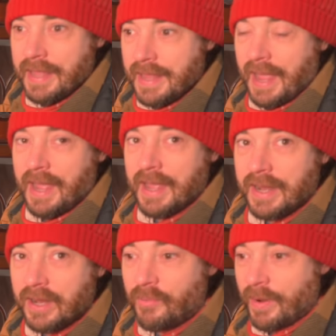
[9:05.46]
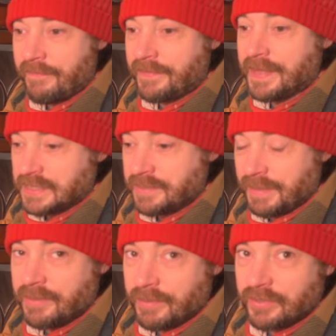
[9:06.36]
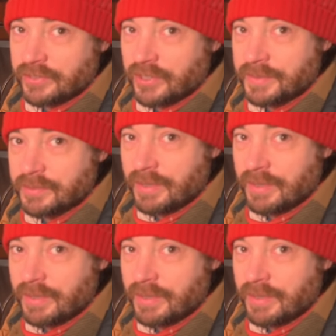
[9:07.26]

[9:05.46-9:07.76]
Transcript: Yeah, can't wait for this to be in the workshop as